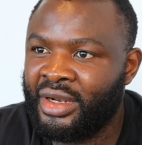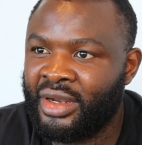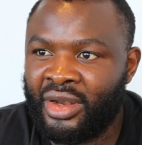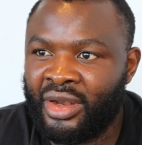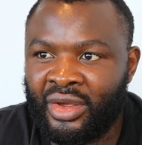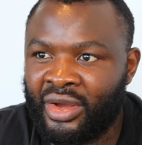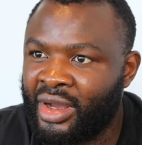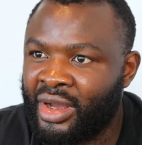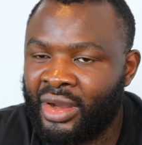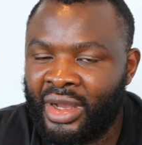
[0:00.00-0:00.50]

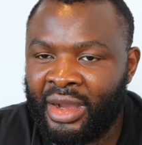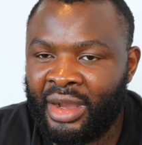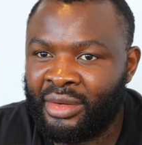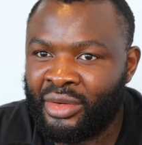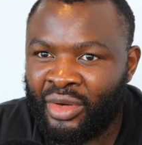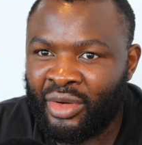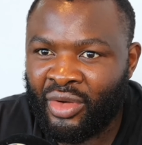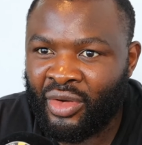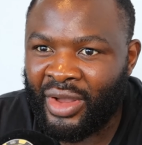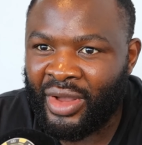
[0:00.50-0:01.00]
No,
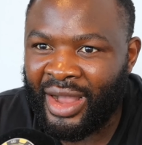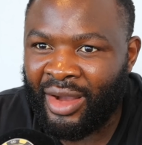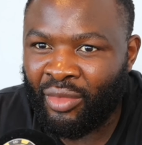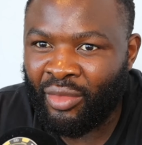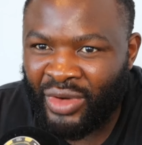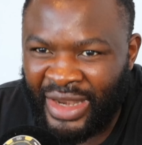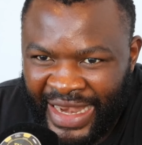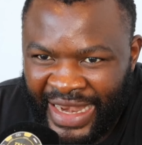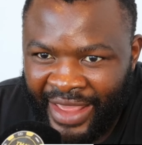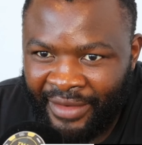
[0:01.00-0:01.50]
I
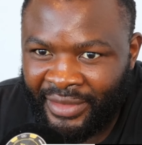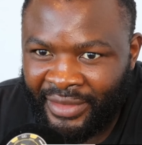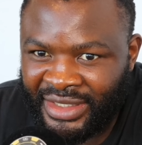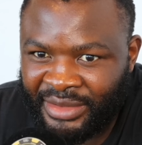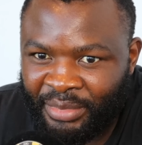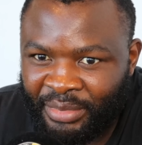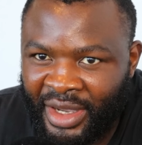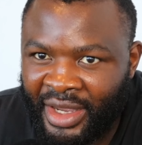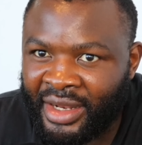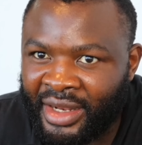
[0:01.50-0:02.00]
will never
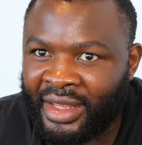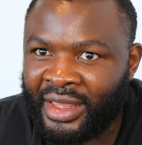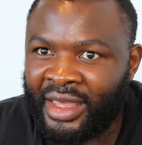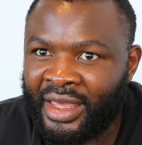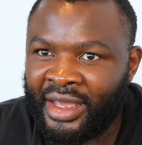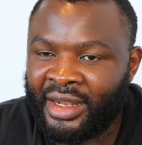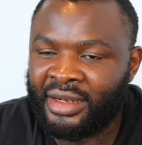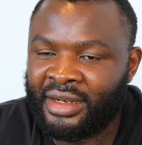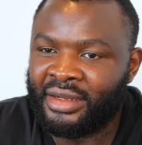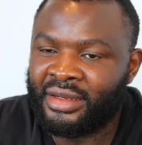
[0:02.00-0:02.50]
spar it
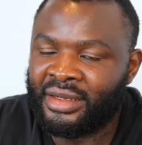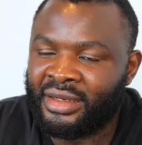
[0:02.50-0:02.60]
again